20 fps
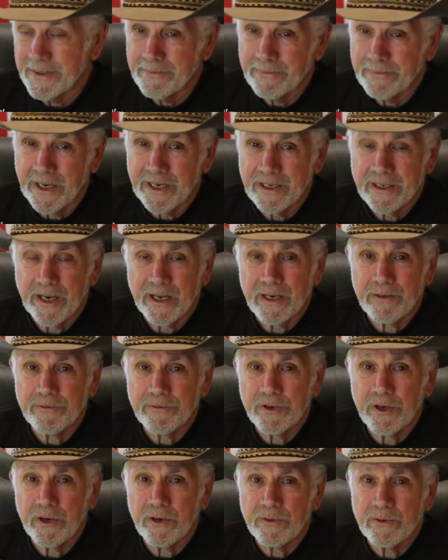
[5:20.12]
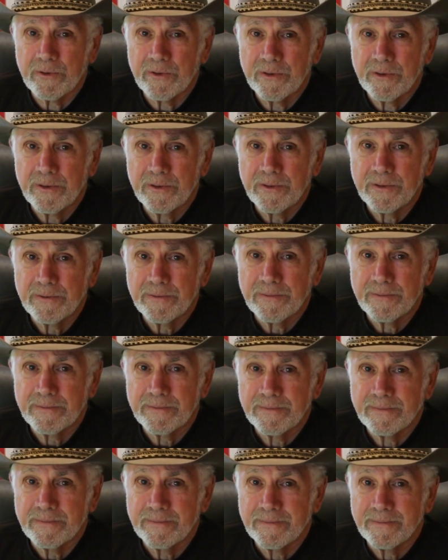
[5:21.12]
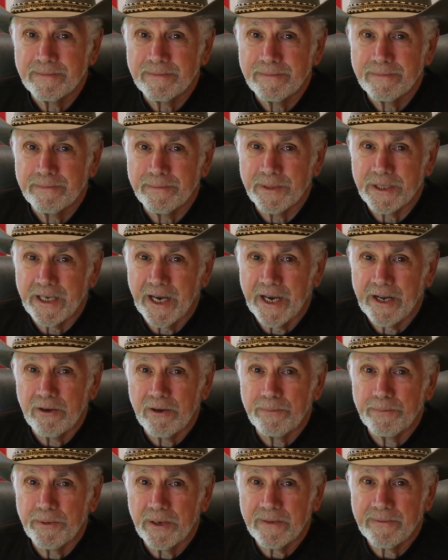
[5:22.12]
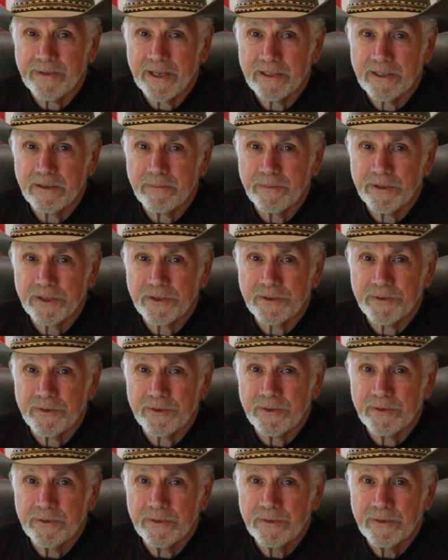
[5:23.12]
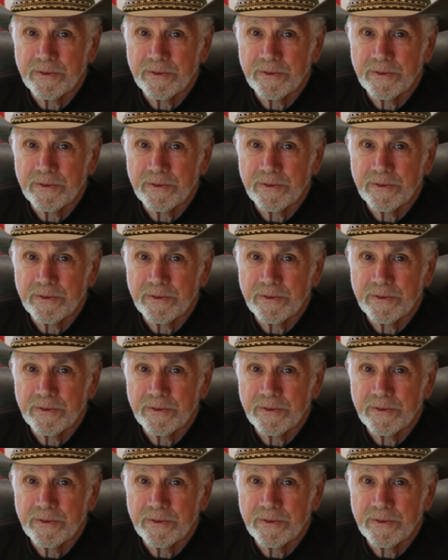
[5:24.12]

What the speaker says: might not have known. But I don't believe that to be true.